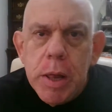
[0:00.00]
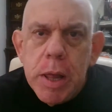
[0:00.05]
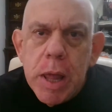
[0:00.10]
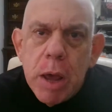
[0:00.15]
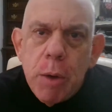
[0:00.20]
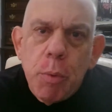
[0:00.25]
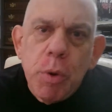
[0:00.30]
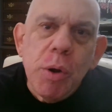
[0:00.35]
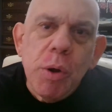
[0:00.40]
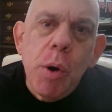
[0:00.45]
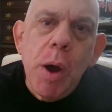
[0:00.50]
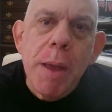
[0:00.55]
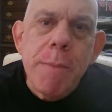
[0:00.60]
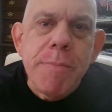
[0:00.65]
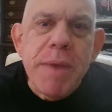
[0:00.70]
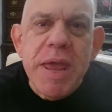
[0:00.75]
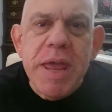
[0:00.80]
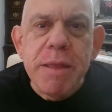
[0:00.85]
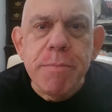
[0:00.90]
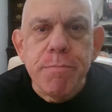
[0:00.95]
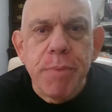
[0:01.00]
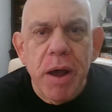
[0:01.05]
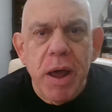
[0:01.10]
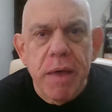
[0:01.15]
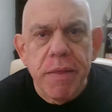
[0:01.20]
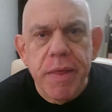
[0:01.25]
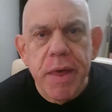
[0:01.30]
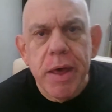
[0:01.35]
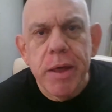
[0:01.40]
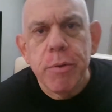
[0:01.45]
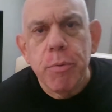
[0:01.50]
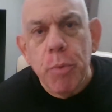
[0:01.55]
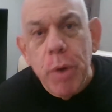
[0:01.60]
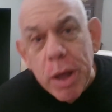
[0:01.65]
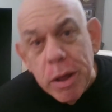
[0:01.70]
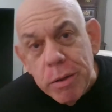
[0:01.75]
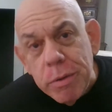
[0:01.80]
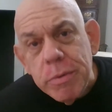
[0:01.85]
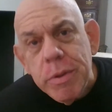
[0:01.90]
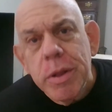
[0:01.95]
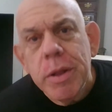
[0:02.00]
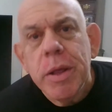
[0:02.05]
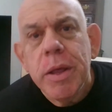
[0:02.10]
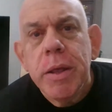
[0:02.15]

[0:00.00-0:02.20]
And what do I mean by that? Well,